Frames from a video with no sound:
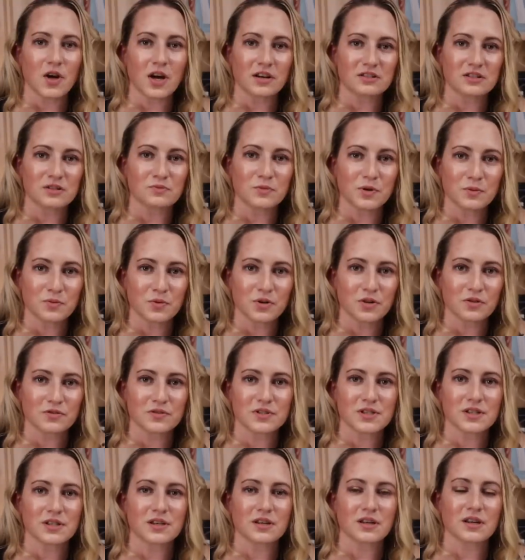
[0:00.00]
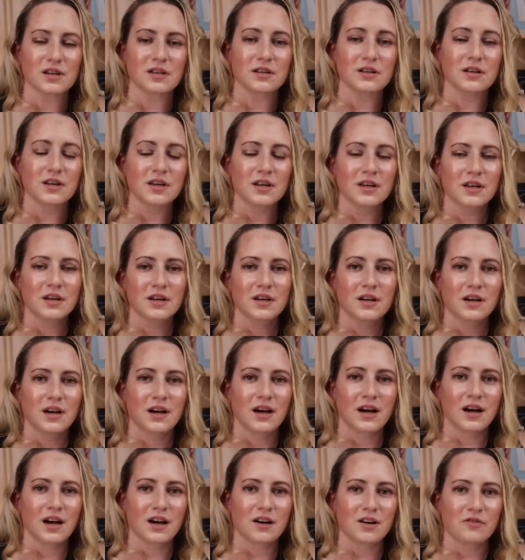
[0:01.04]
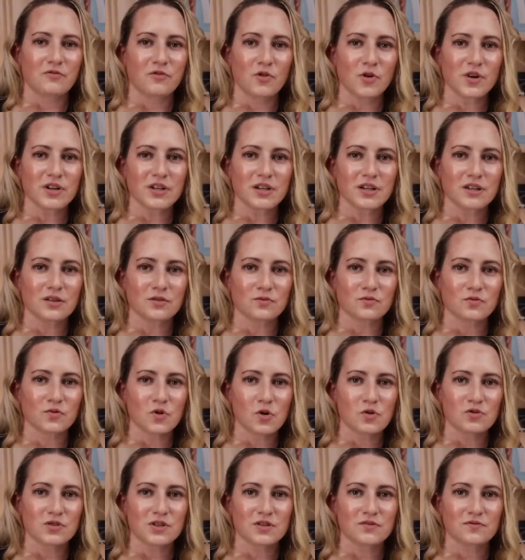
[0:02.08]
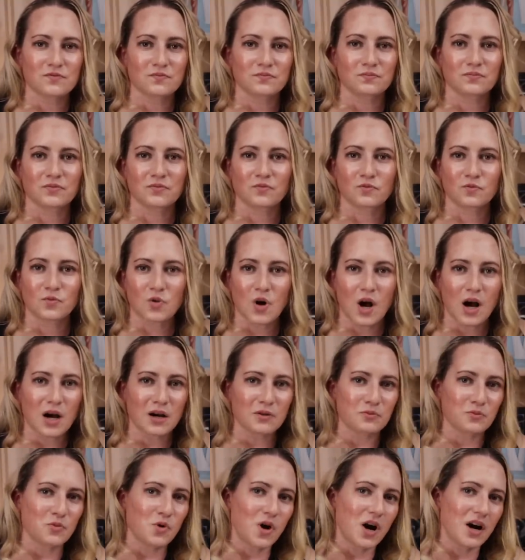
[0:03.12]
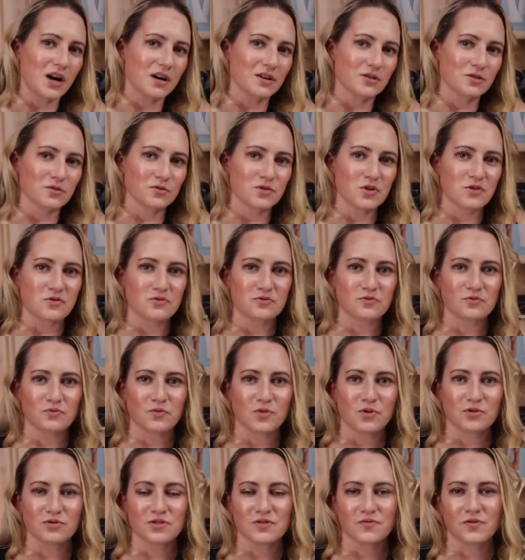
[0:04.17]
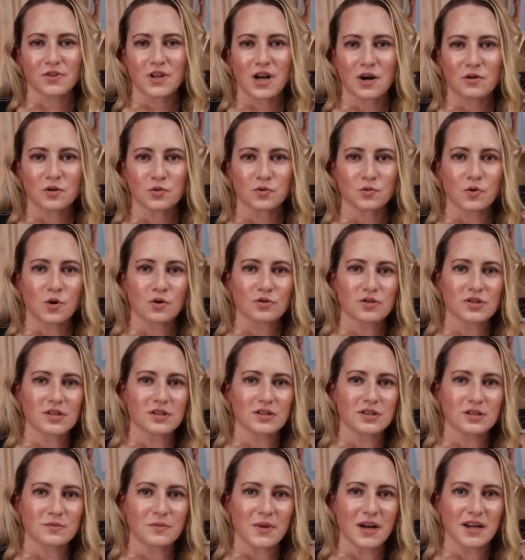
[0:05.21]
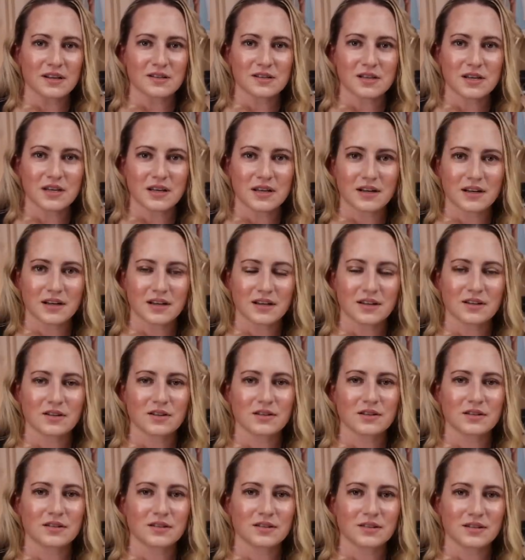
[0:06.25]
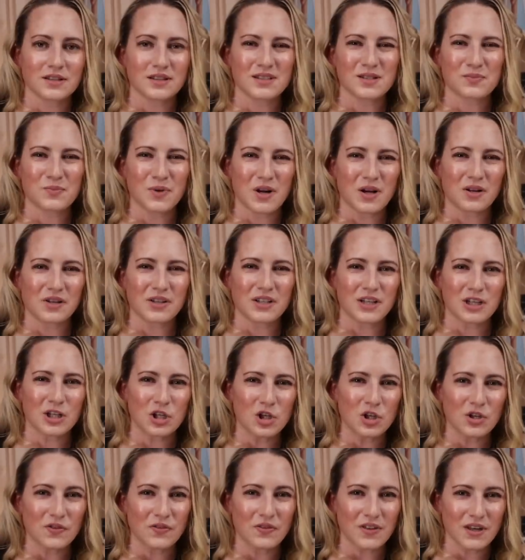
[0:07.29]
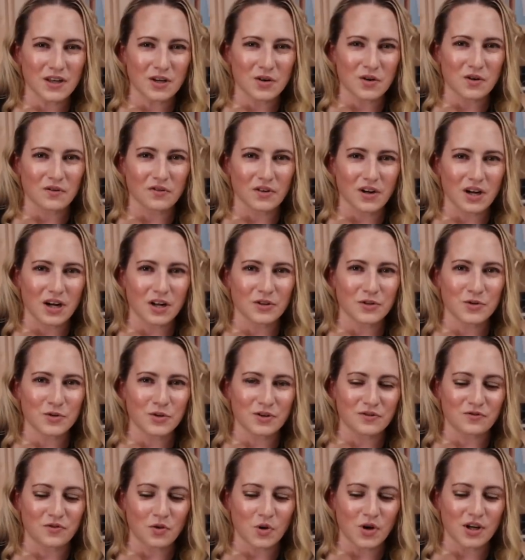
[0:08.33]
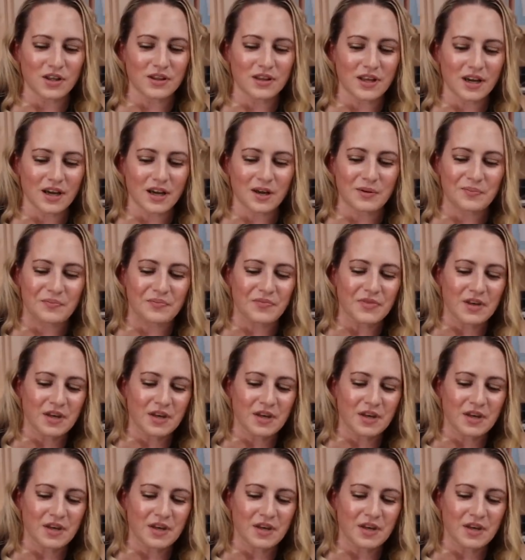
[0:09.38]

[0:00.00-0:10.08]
or eczema prone skin, avoiding rose water, rose flower, Rosa Damascena, it's probably a good thing overall to avoid that.